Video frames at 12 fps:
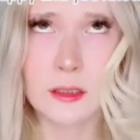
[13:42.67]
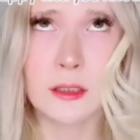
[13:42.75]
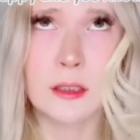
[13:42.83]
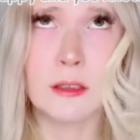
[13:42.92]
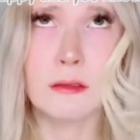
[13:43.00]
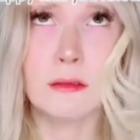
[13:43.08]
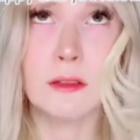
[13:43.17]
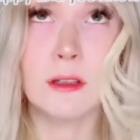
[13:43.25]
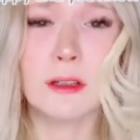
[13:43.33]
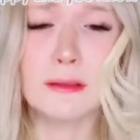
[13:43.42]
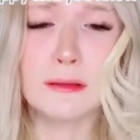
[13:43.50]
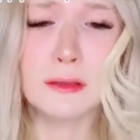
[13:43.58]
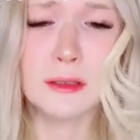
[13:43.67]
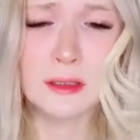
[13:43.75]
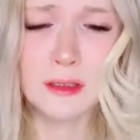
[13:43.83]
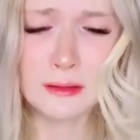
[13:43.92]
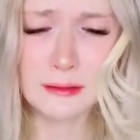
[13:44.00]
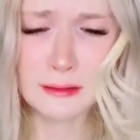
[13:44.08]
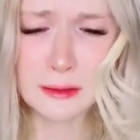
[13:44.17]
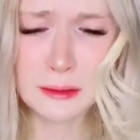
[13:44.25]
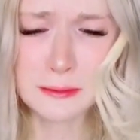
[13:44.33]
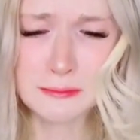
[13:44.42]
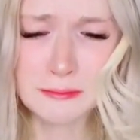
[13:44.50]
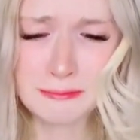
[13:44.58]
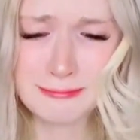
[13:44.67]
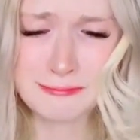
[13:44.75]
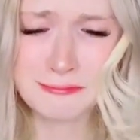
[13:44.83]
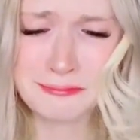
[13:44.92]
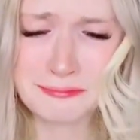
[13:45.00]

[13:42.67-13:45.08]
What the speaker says: Brittany wasn't happy and you know it.